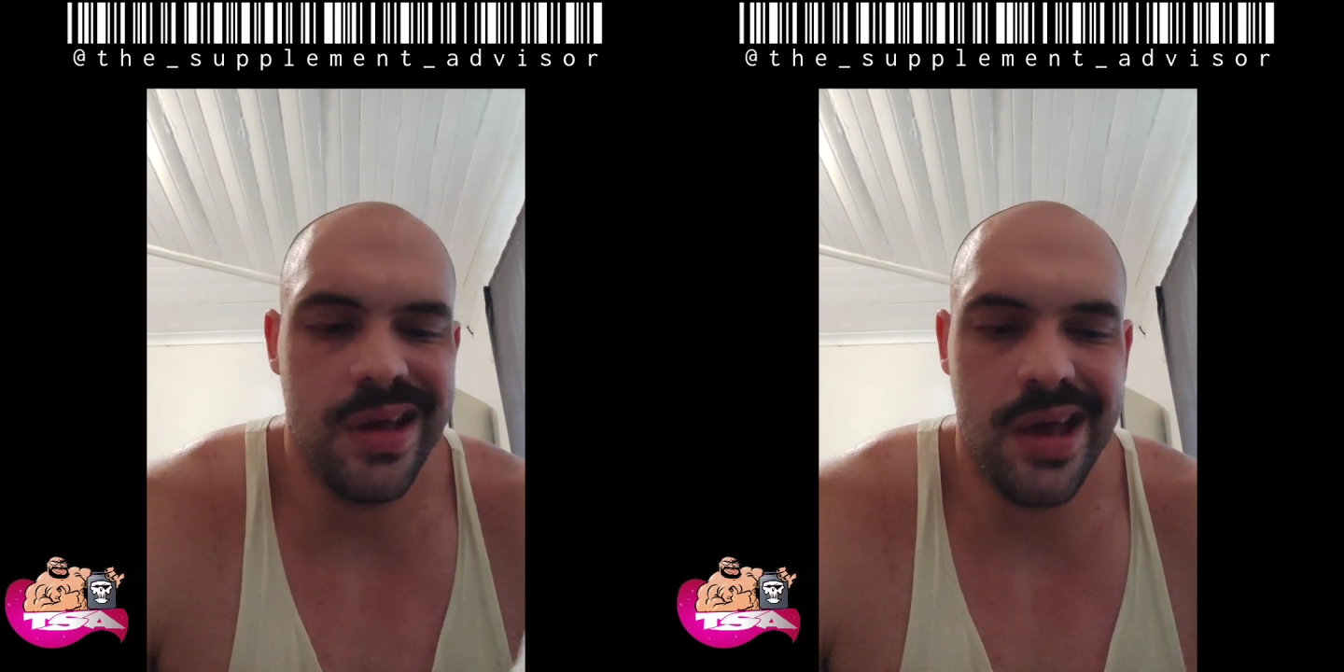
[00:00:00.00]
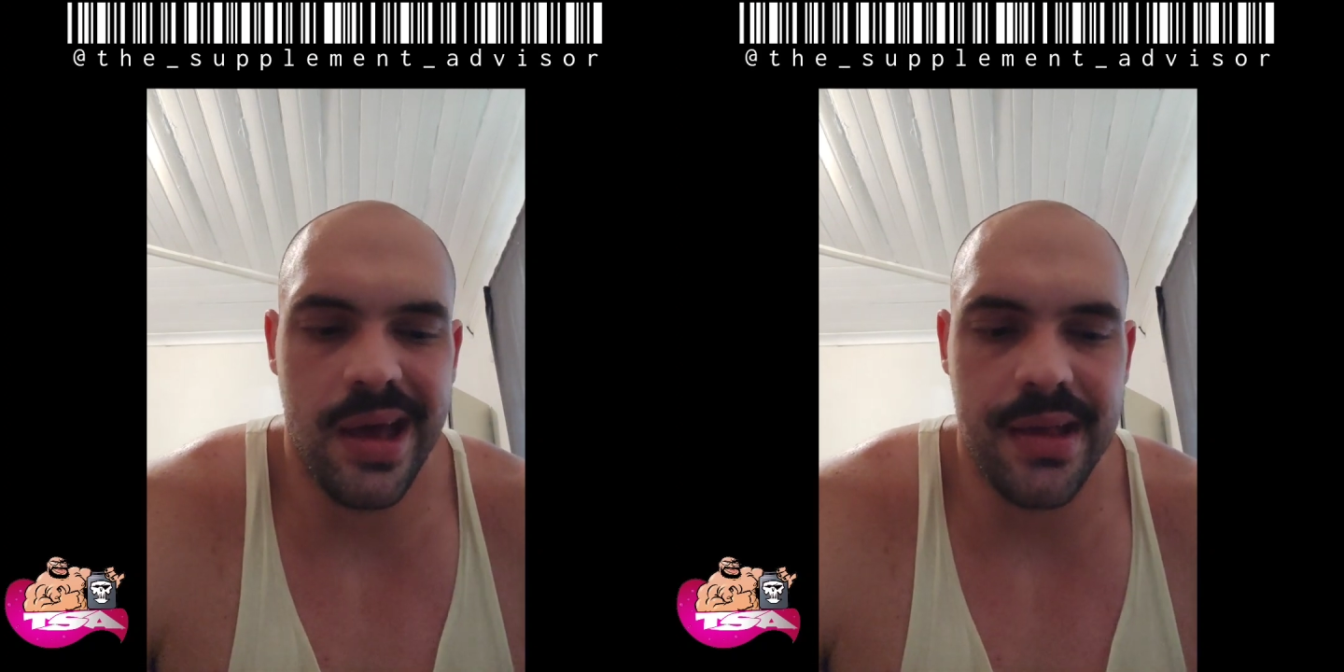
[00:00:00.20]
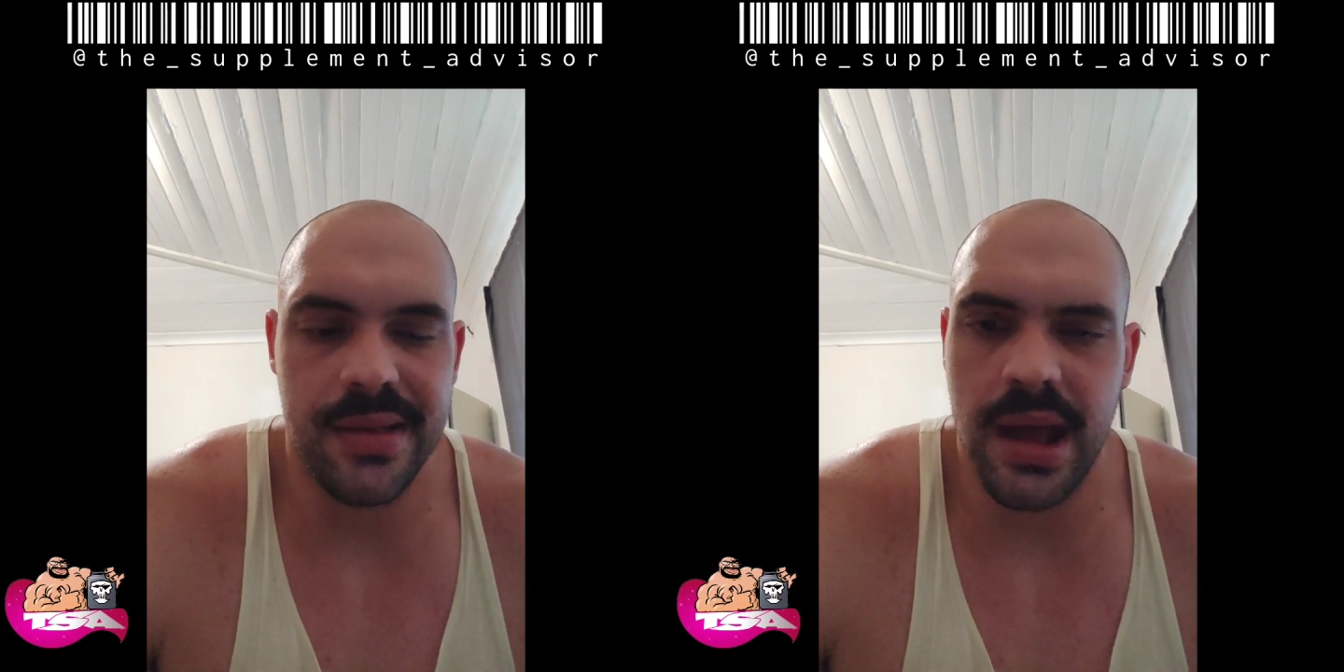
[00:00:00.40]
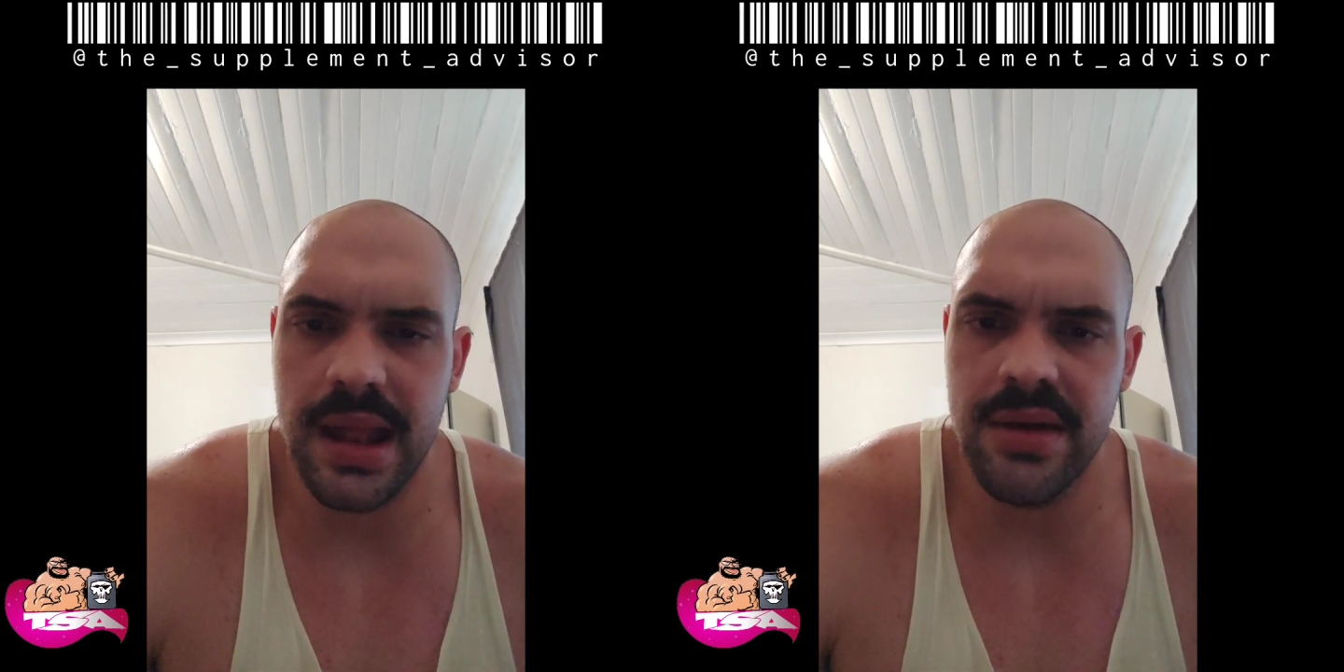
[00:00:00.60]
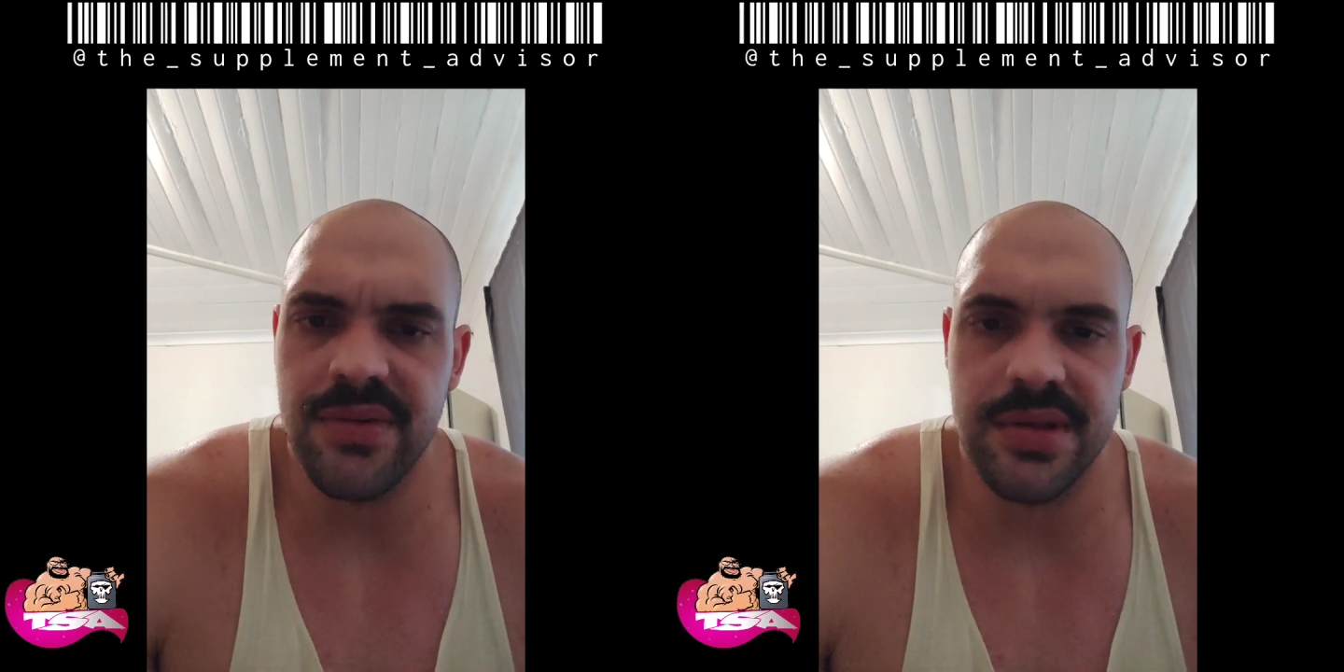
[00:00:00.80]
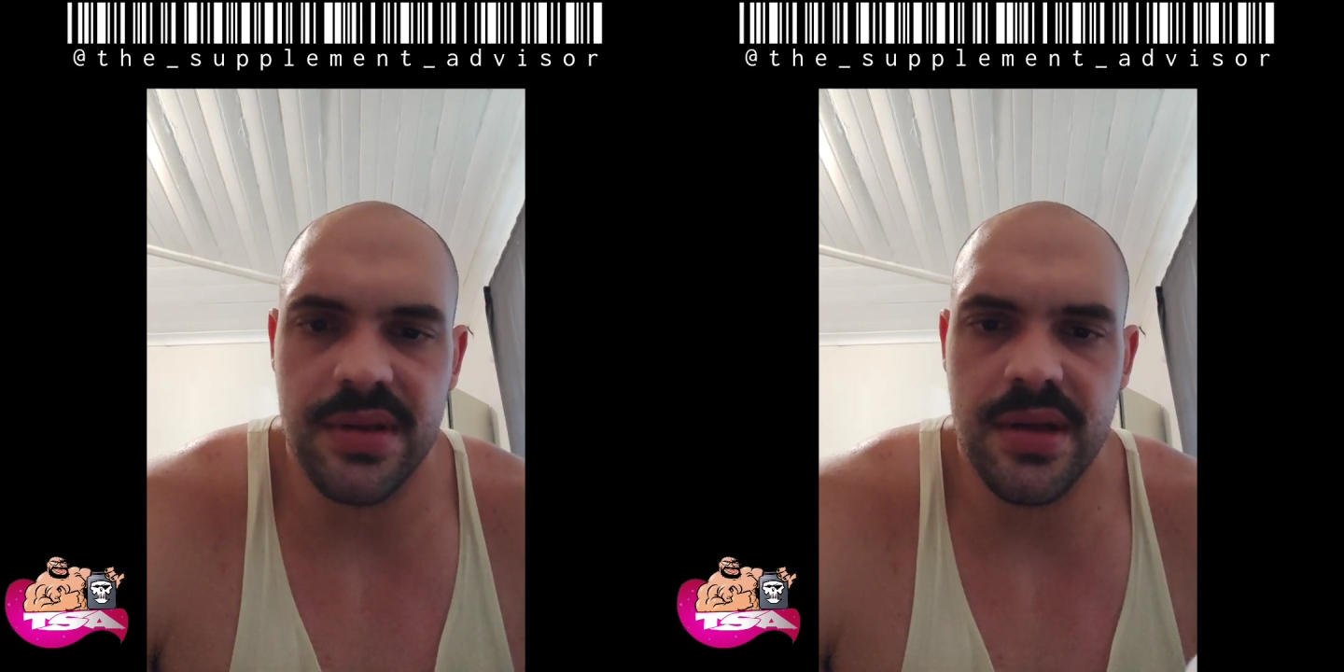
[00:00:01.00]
and I love it.